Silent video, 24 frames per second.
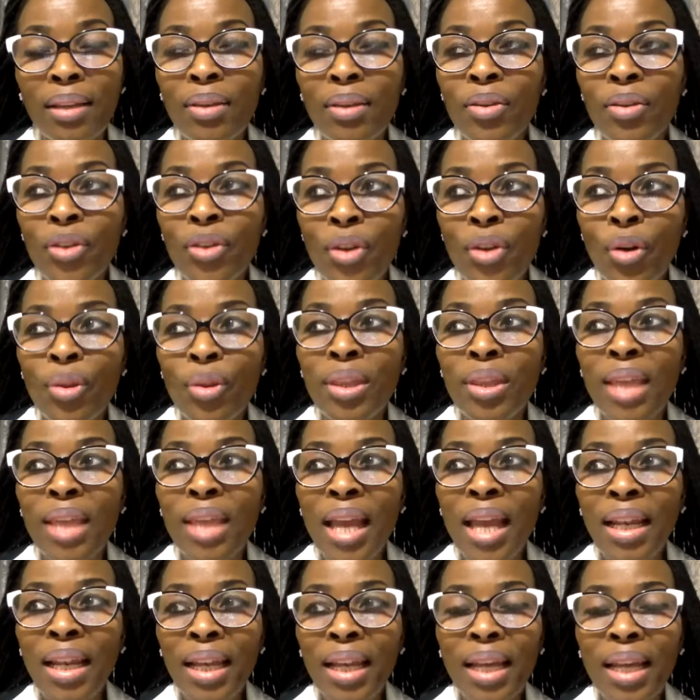you know
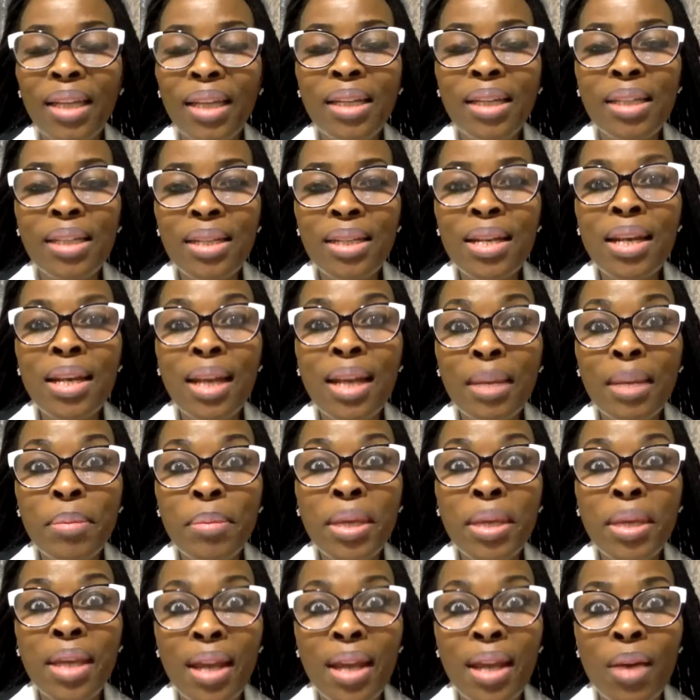that lady didn't let
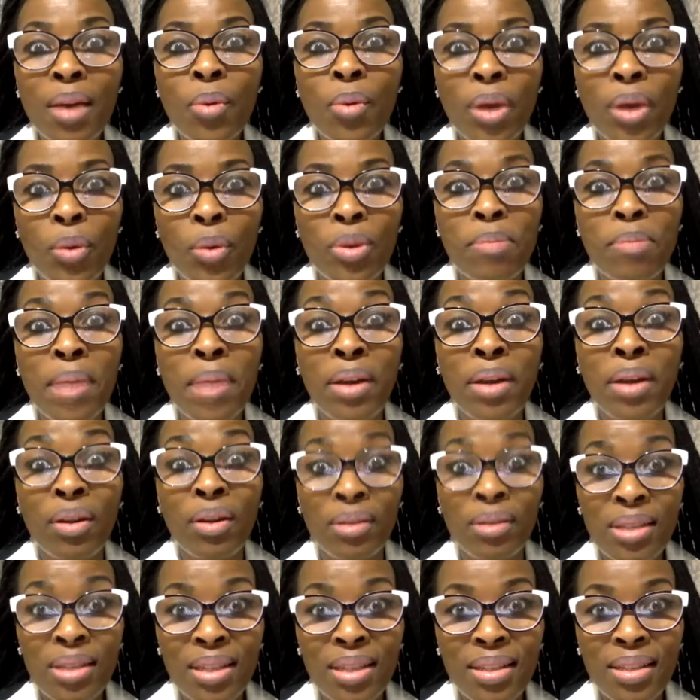me get away with my
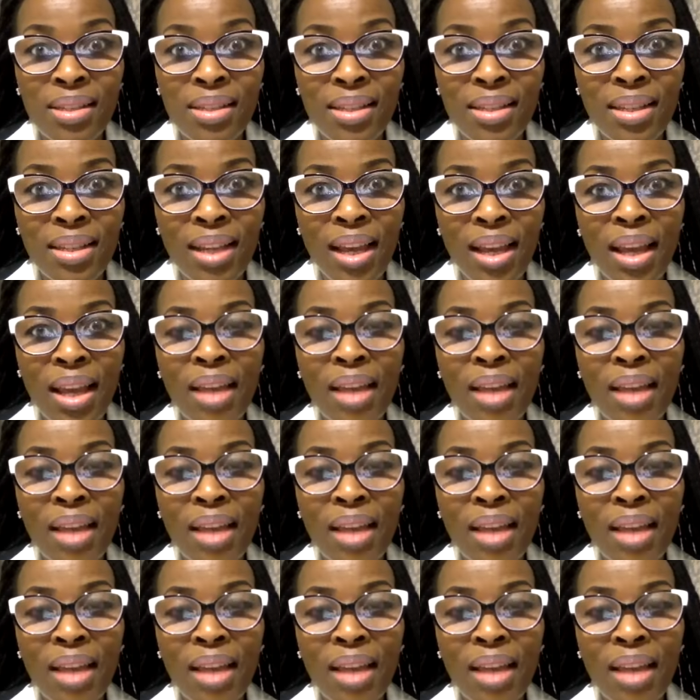nonsense